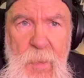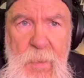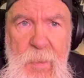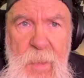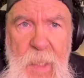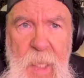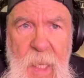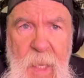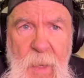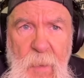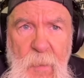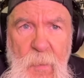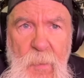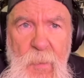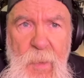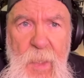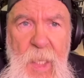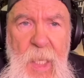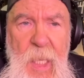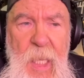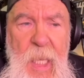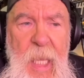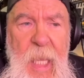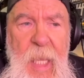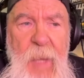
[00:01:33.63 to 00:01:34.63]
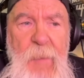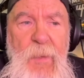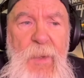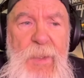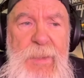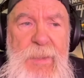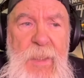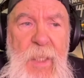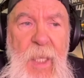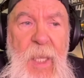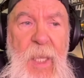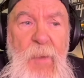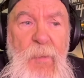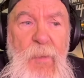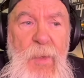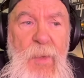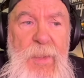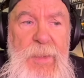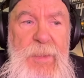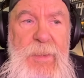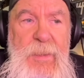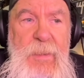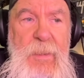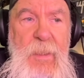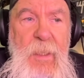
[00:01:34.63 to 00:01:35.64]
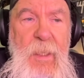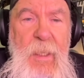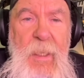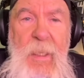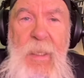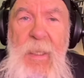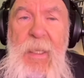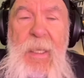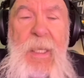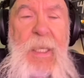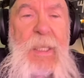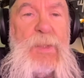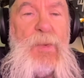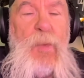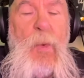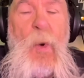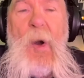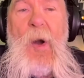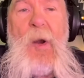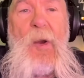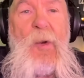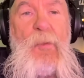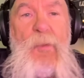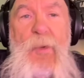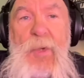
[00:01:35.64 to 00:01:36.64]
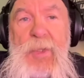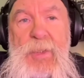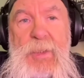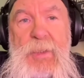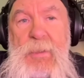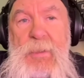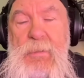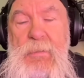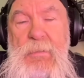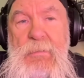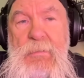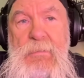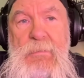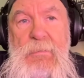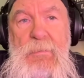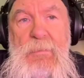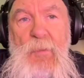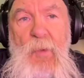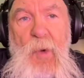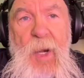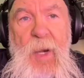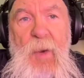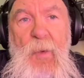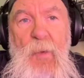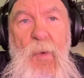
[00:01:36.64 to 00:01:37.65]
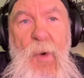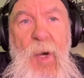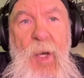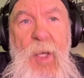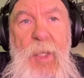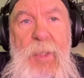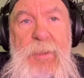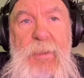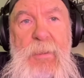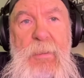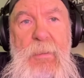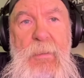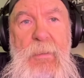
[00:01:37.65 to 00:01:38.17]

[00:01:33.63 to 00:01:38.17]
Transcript: how he was he was his work was what it was